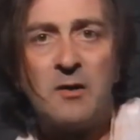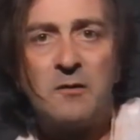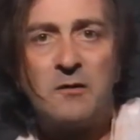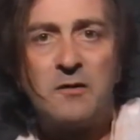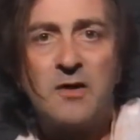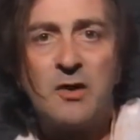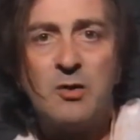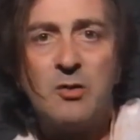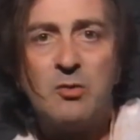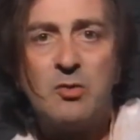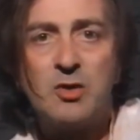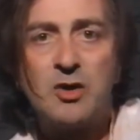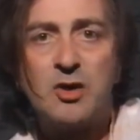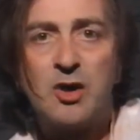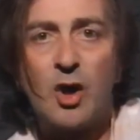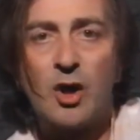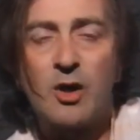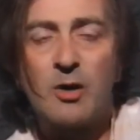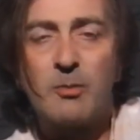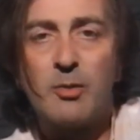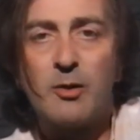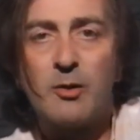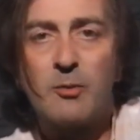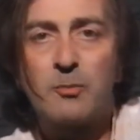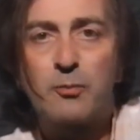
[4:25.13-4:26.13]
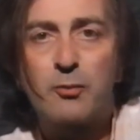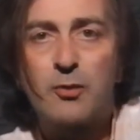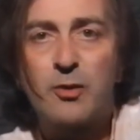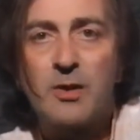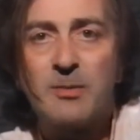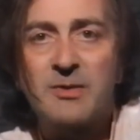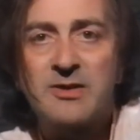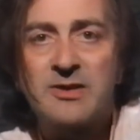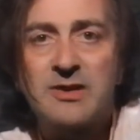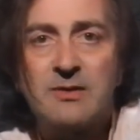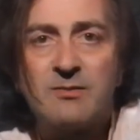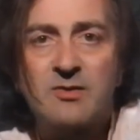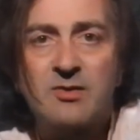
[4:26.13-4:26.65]
few gullible
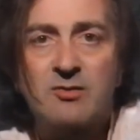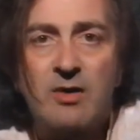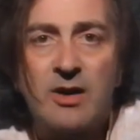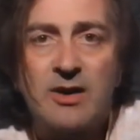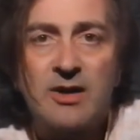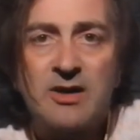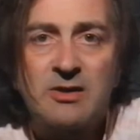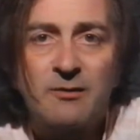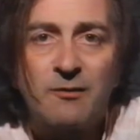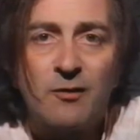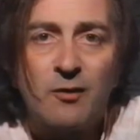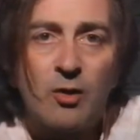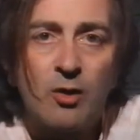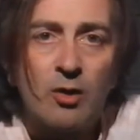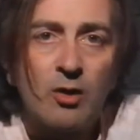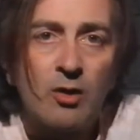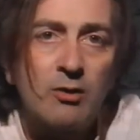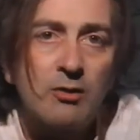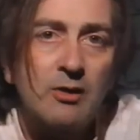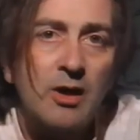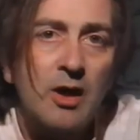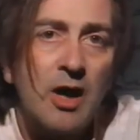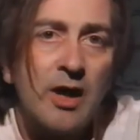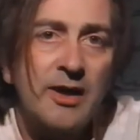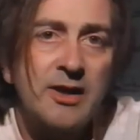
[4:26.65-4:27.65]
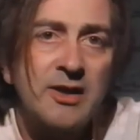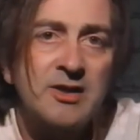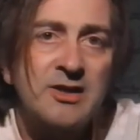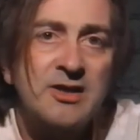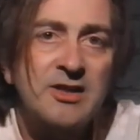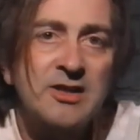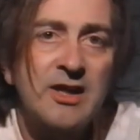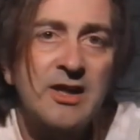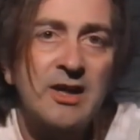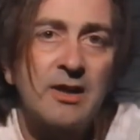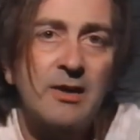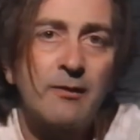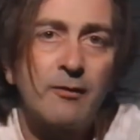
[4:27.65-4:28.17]
primitives ready to fall hook, line, and
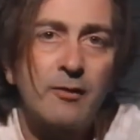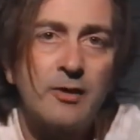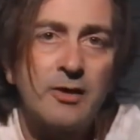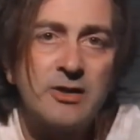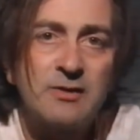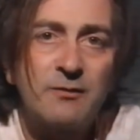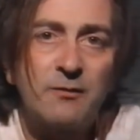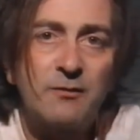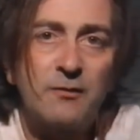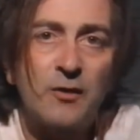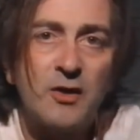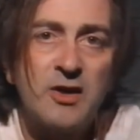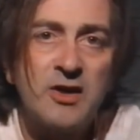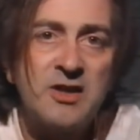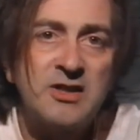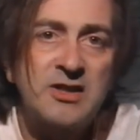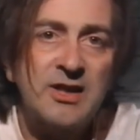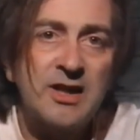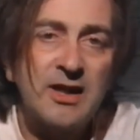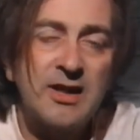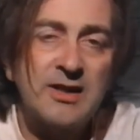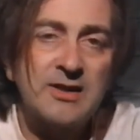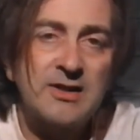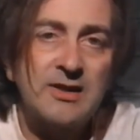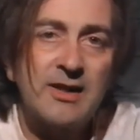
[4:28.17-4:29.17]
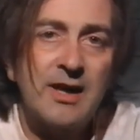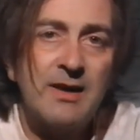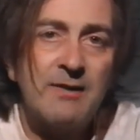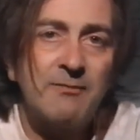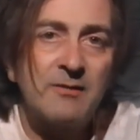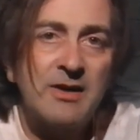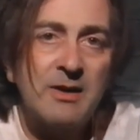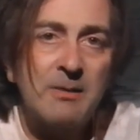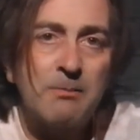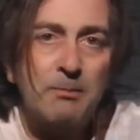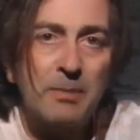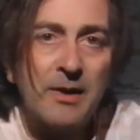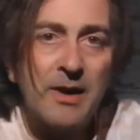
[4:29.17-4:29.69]
sinker for his free ticket to the
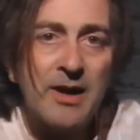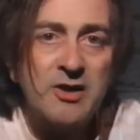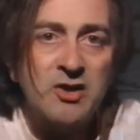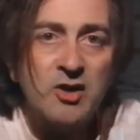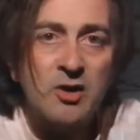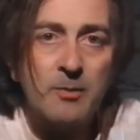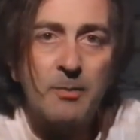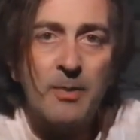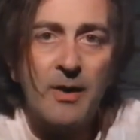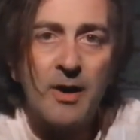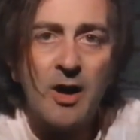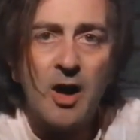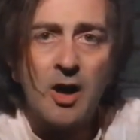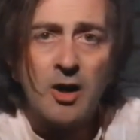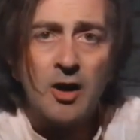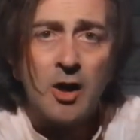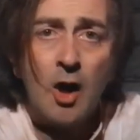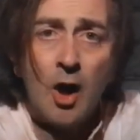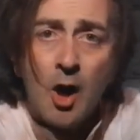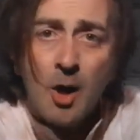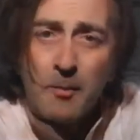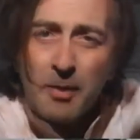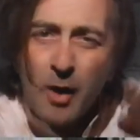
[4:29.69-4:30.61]
heavenly pleasure park.